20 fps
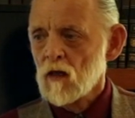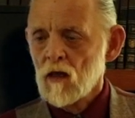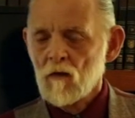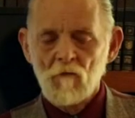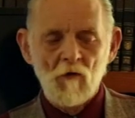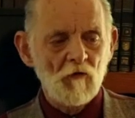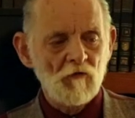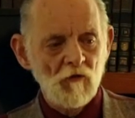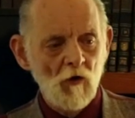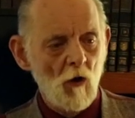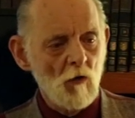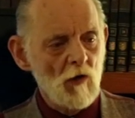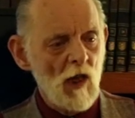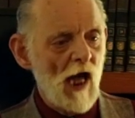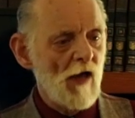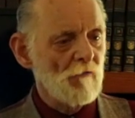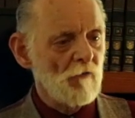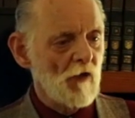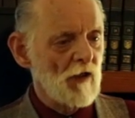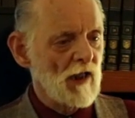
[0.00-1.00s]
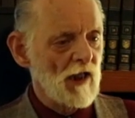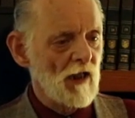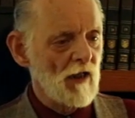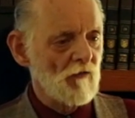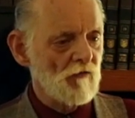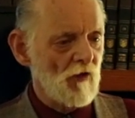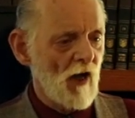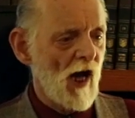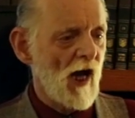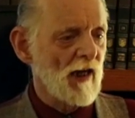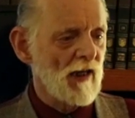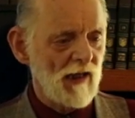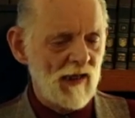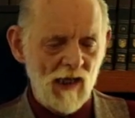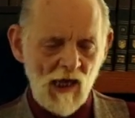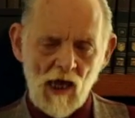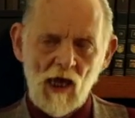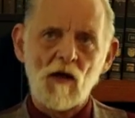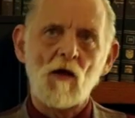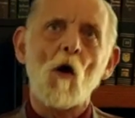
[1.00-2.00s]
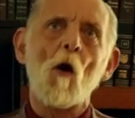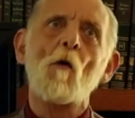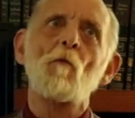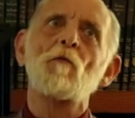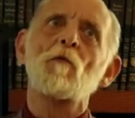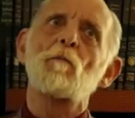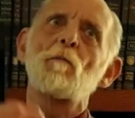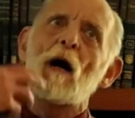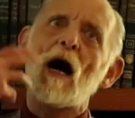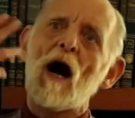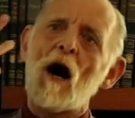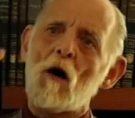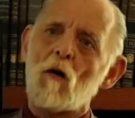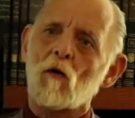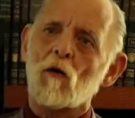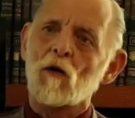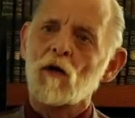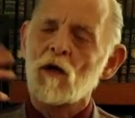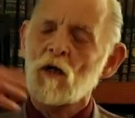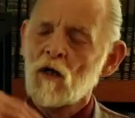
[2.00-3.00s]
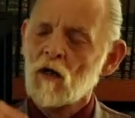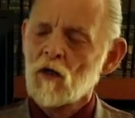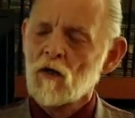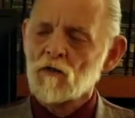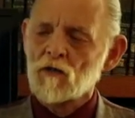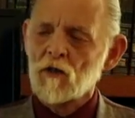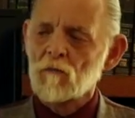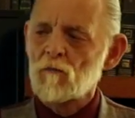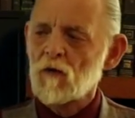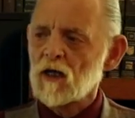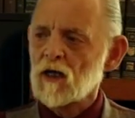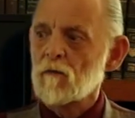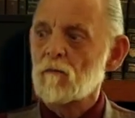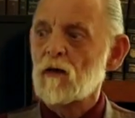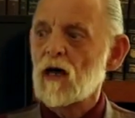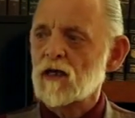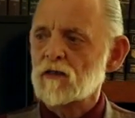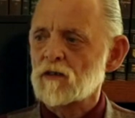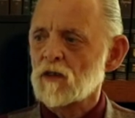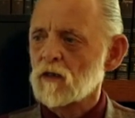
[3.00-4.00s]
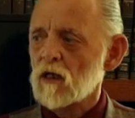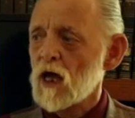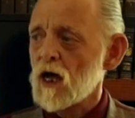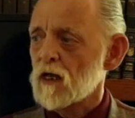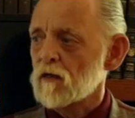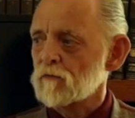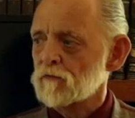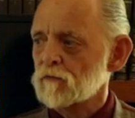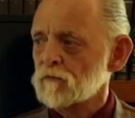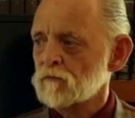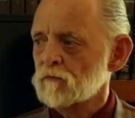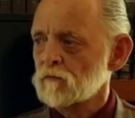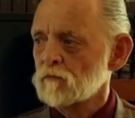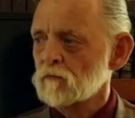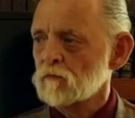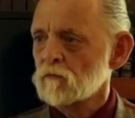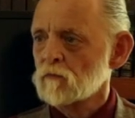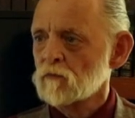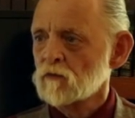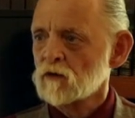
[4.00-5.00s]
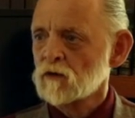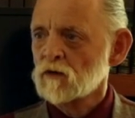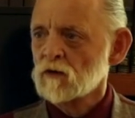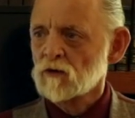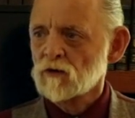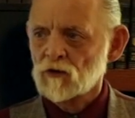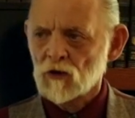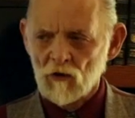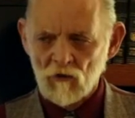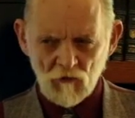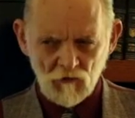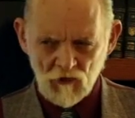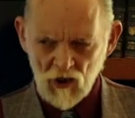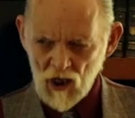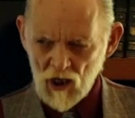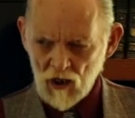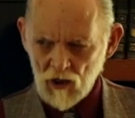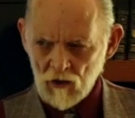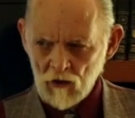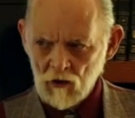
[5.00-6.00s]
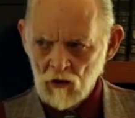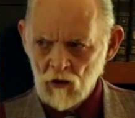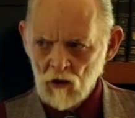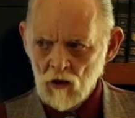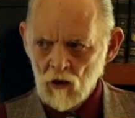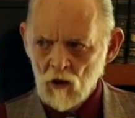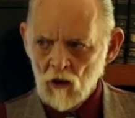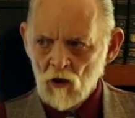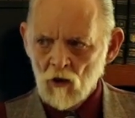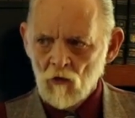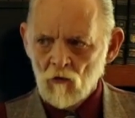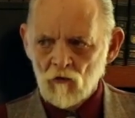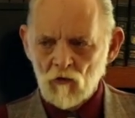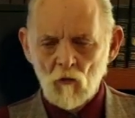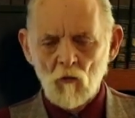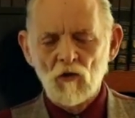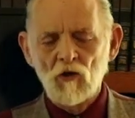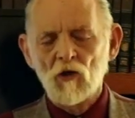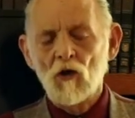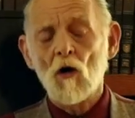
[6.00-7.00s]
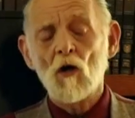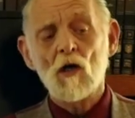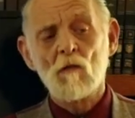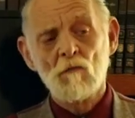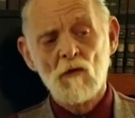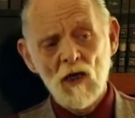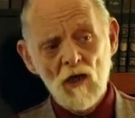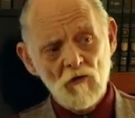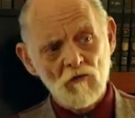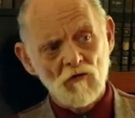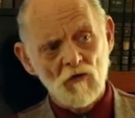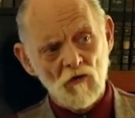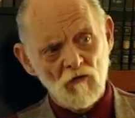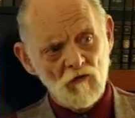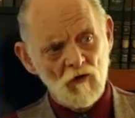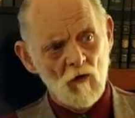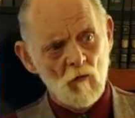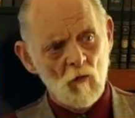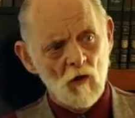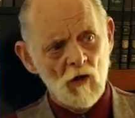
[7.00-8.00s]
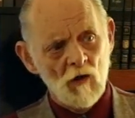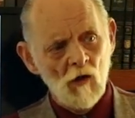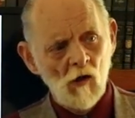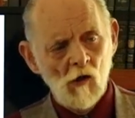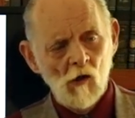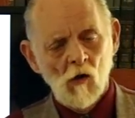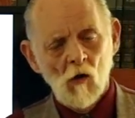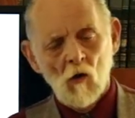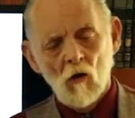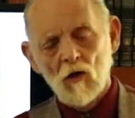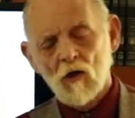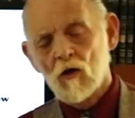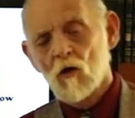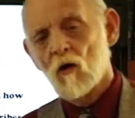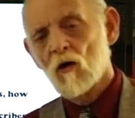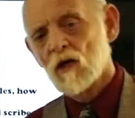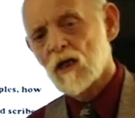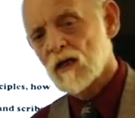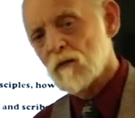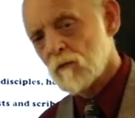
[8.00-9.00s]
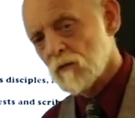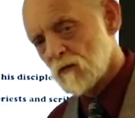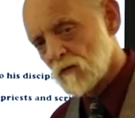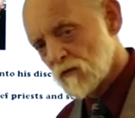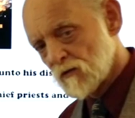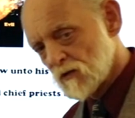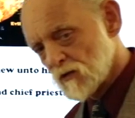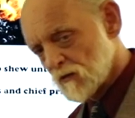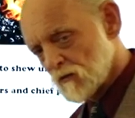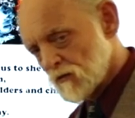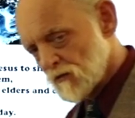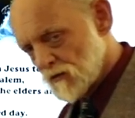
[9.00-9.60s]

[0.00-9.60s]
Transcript: There's no life on the inside. It can't overpower to bring them back to life. Do you understand? So when you go to minister to someone or you're going to, to